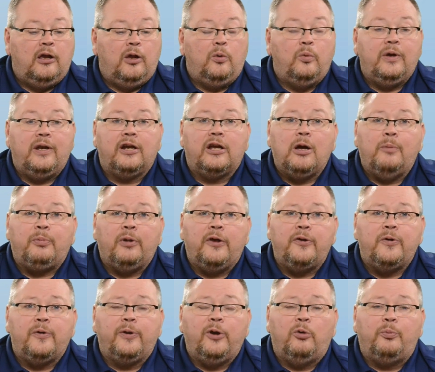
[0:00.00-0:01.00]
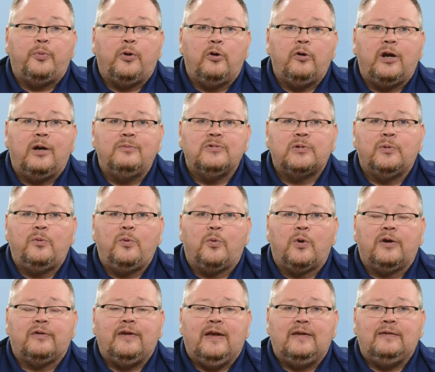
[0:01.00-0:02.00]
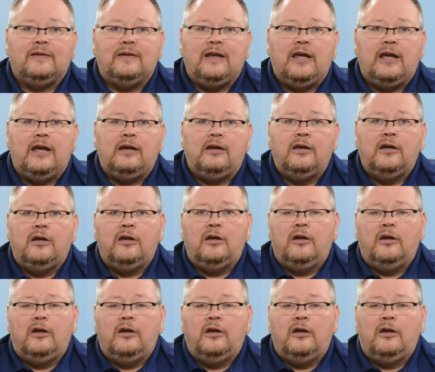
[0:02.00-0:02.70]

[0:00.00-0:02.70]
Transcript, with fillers: We had a couple other little programs that we worked on today.